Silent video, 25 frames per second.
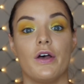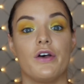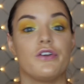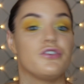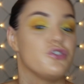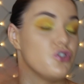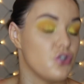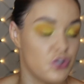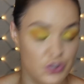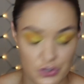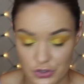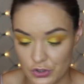
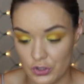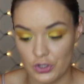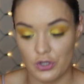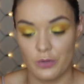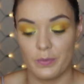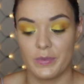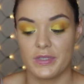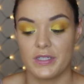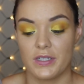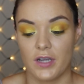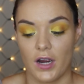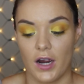So just do
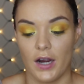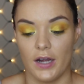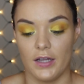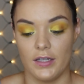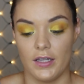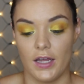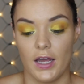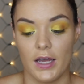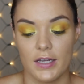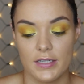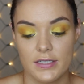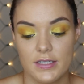your
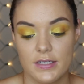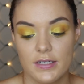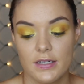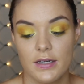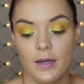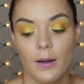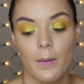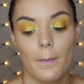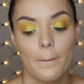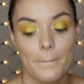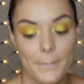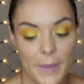mascara
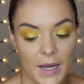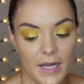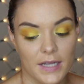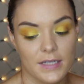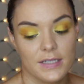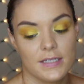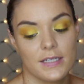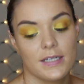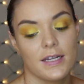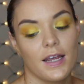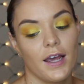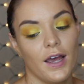last.
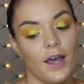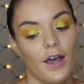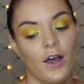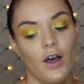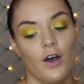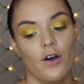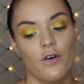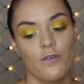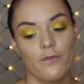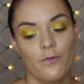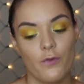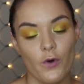But
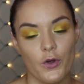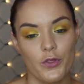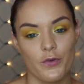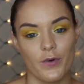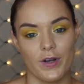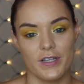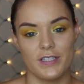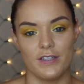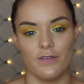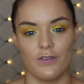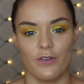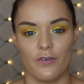for the
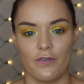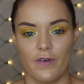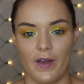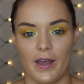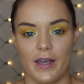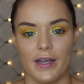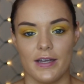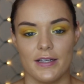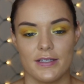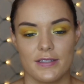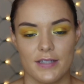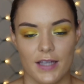rest of the
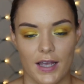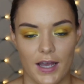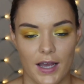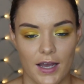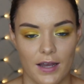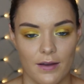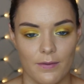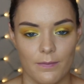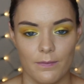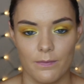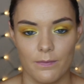face,